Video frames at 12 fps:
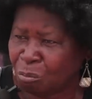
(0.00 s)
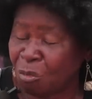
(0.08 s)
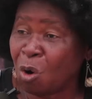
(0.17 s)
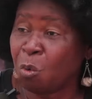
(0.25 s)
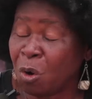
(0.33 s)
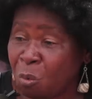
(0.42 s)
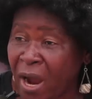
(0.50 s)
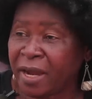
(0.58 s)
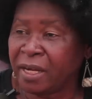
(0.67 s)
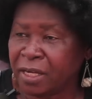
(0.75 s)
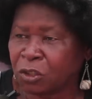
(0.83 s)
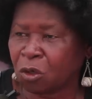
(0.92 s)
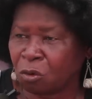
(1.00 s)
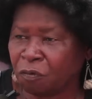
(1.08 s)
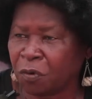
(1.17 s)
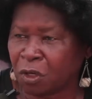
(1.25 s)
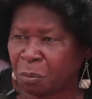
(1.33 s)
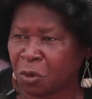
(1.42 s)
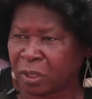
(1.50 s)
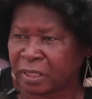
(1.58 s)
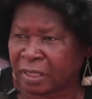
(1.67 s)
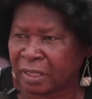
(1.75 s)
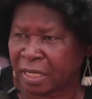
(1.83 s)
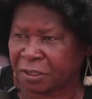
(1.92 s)
But we were in the struggle for
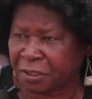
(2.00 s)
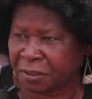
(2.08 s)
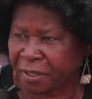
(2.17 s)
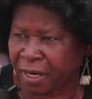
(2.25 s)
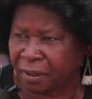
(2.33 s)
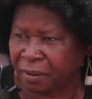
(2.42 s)
democracy in Nigeria.